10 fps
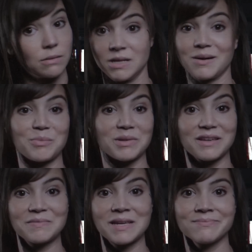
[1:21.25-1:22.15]
If you don't
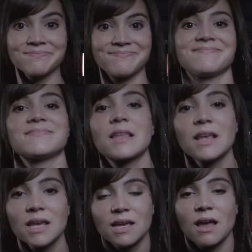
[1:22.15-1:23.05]
believe me,
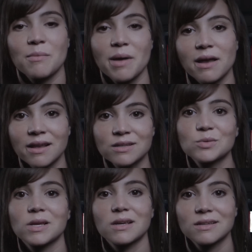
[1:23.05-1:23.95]
come back
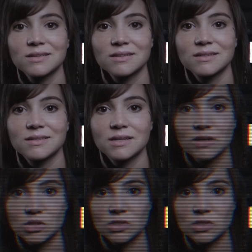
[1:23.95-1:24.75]
next week and I'll